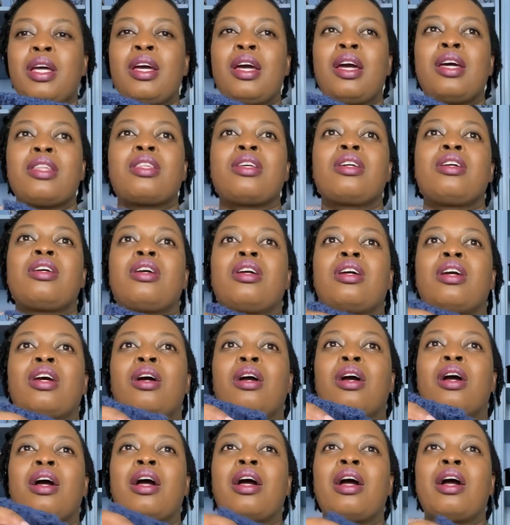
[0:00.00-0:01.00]
I think
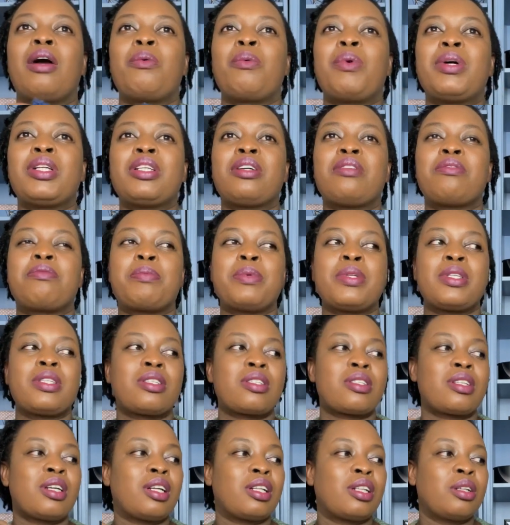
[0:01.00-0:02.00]
what I've been
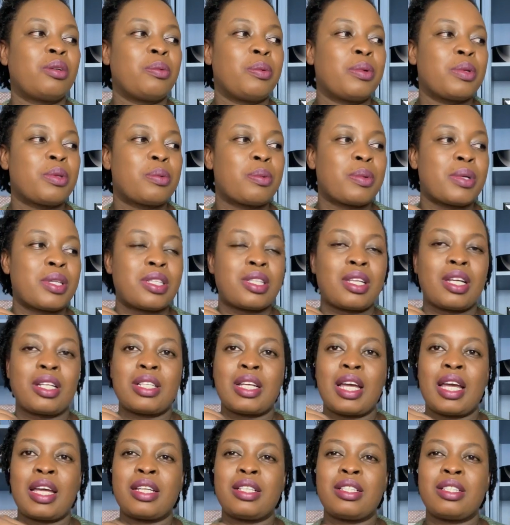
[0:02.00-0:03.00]
struggling with was that
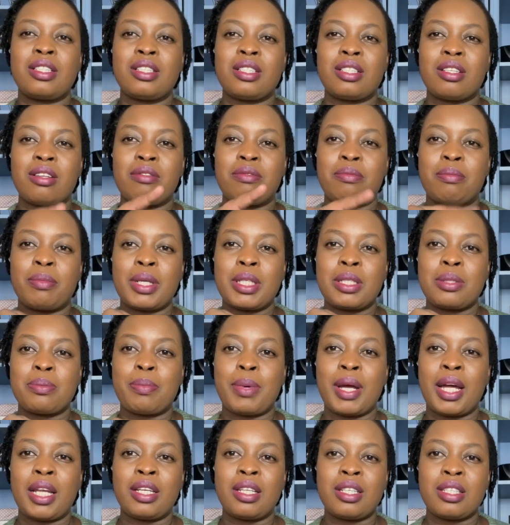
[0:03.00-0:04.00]
I didn't have much
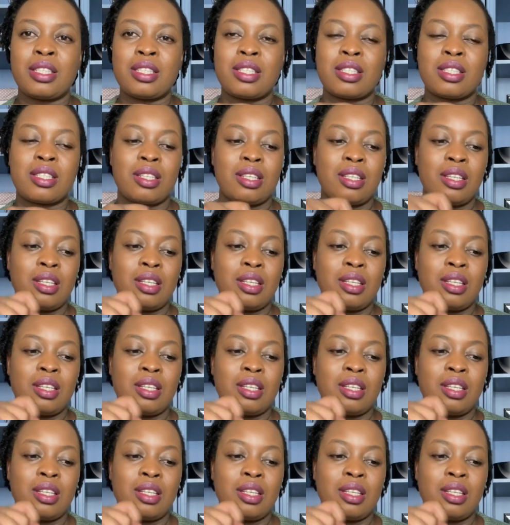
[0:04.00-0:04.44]
balance